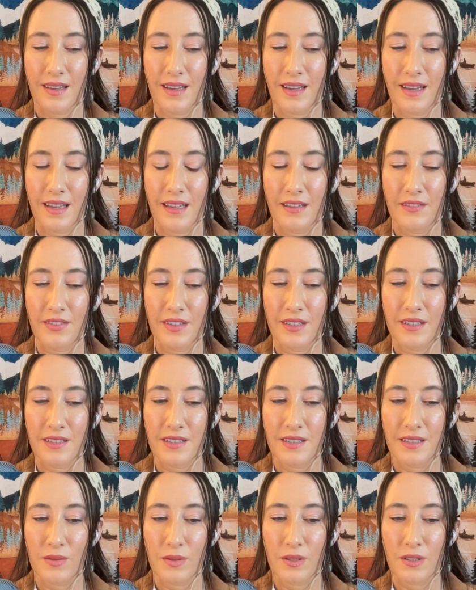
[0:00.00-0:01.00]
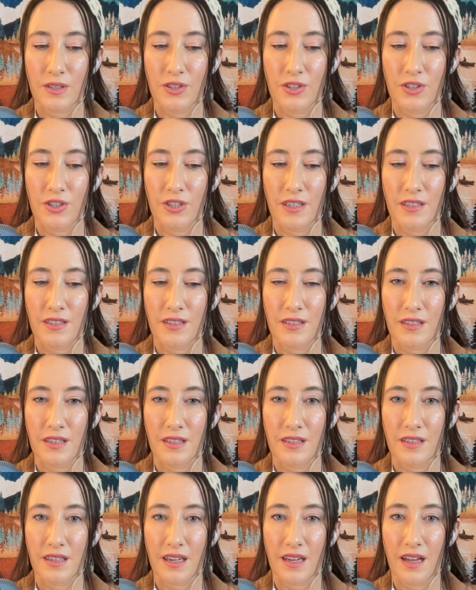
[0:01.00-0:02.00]
And it feels like we're just
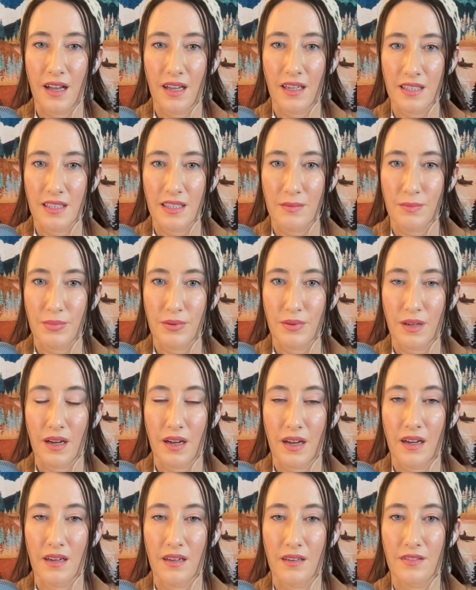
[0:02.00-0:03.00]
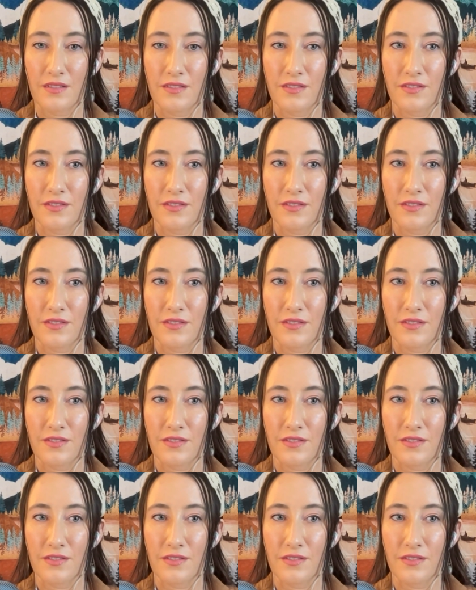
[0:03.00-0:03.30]
on the cusp of